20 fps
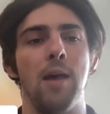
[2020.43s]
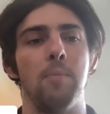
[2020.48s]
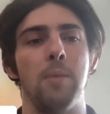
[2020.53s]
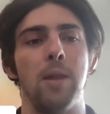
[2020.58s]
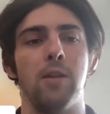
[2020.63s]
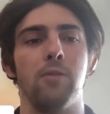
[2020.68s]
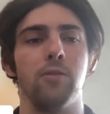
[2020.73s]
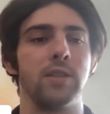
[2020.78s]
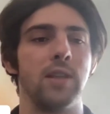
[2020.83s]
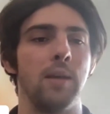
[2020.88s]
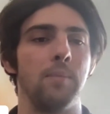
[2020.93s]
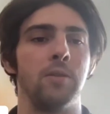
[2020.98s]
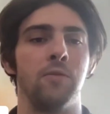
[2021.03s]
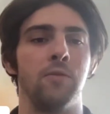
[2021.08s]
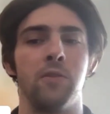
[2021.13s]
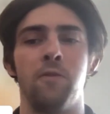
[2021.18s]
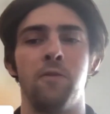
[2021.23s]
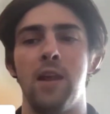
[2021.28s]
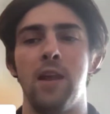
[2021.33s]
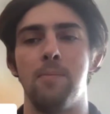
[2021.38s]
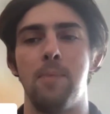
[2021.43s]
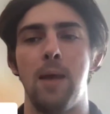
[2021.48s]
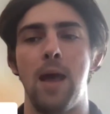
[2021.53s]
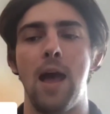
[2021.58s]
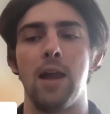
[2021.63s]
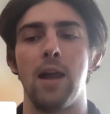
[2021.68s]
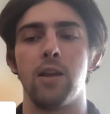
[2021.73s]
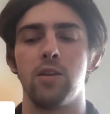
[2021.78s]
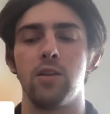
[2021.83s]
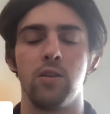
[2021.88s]
Being receptive to
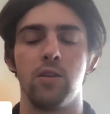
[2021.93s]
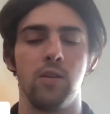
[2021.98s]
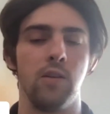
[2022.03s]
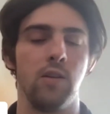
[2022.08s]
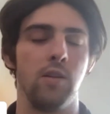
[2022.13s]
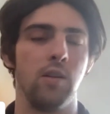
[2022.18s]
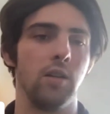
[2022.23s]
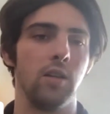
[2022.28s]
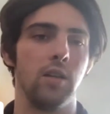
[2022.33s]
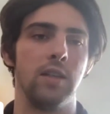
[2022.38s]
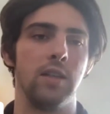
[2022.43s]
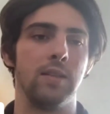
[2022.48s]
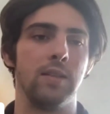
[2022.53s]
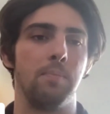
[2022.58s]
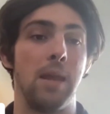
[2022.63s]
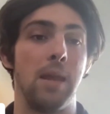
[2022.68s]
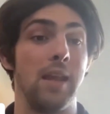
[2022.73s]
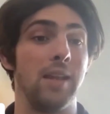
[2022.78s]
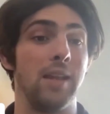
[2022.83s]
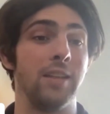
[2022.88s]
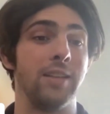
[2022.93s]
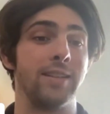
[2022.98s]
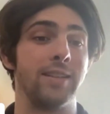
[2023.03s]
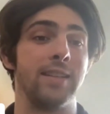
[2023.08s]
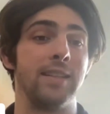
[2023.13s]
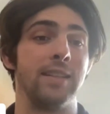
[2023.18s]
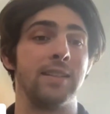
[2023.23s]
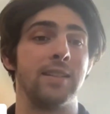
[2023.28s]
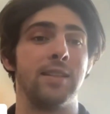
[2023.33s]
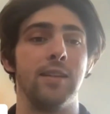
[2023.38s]
feedback, being
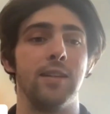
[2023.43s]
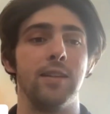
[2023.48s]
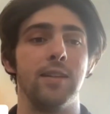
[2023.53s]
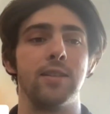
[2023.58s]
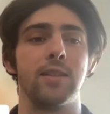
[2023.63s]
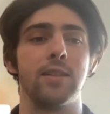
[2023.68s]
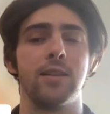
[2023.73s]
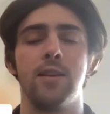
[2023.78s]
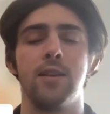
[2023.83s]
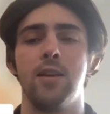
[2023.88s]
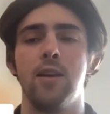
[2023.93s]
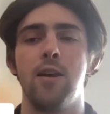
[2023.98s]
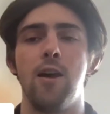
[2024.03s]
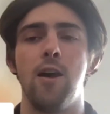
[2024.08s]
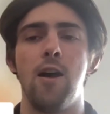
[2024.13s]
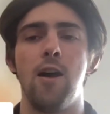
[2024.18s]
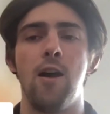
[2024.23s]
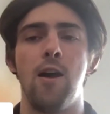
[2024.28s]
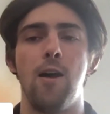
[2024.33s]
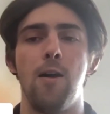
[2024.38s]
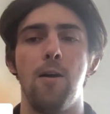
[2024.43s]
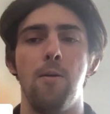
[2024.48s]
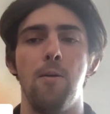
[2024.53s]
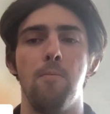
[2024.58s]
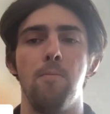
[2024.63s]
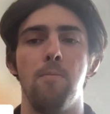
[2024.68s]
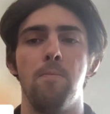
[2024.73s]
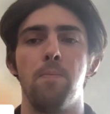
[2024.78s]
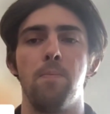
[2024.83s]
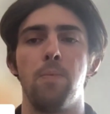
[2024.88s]
consistent.
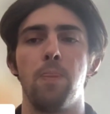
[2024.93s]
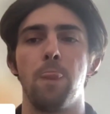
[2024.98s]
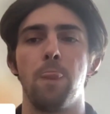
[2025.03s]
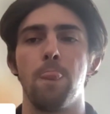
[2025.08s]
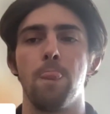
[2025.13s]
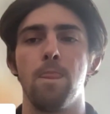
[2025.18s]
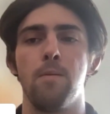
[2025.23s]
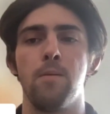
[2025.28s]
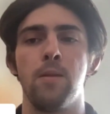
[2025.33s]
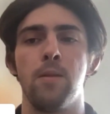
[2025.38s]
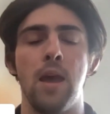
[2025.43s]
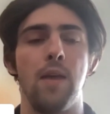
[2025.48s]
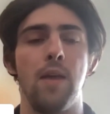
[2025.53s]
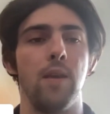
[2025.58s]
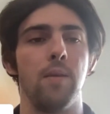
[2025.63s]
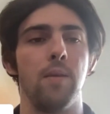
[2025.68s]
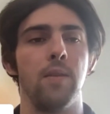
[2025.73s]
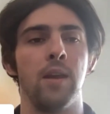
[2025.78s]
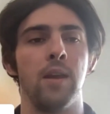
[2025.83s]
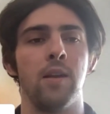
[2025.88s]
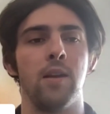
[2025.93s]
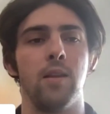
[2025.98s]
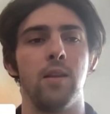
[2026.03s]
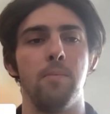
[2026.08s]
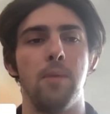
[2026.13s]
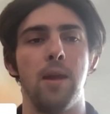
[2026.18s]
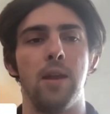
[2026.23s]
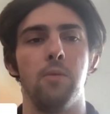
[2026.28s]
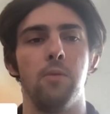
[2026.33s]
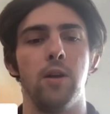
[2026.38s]
They're kind of the
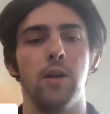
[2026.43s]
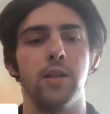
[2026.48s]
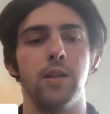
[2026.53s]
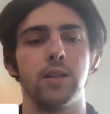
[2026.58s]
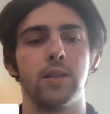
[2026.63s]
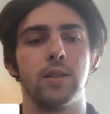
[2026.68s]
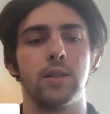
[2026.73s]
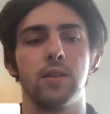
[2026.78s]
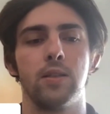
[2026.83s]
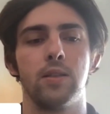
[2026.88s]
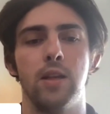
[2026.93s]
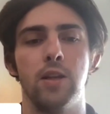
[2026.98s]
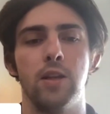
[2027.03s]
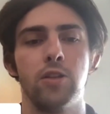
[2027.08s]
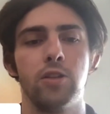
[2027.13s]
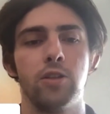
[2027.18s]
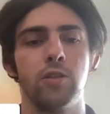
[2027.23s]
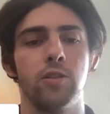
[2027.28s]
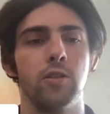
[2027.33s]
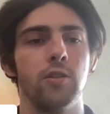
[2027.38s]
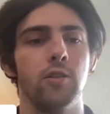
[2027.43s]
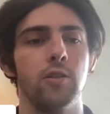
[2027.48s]
main ones, Nish.